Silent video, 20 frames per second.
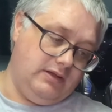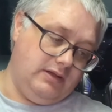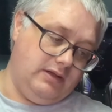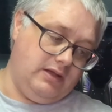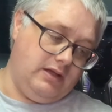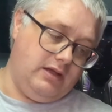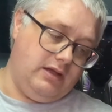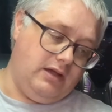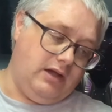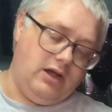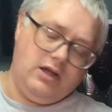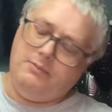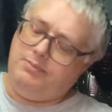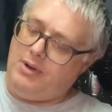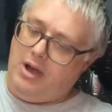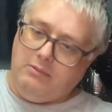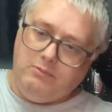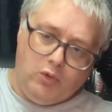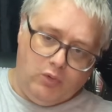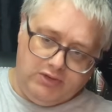
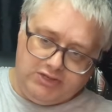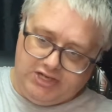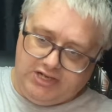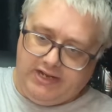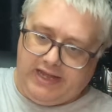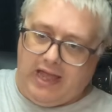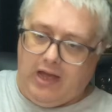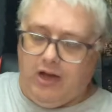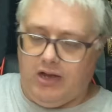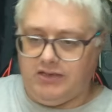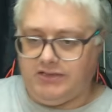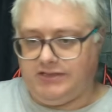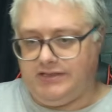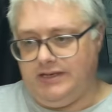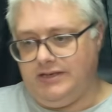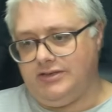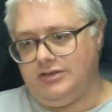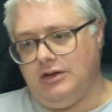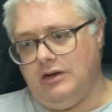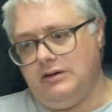always going to get asked
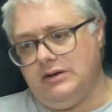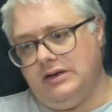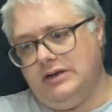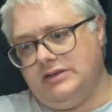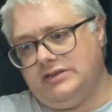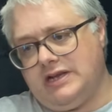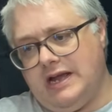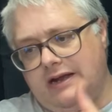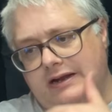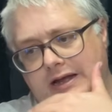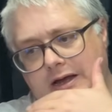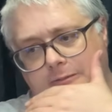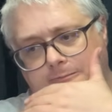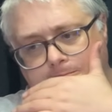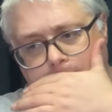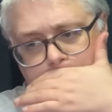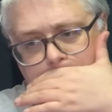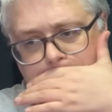this, so I'm going to say it now.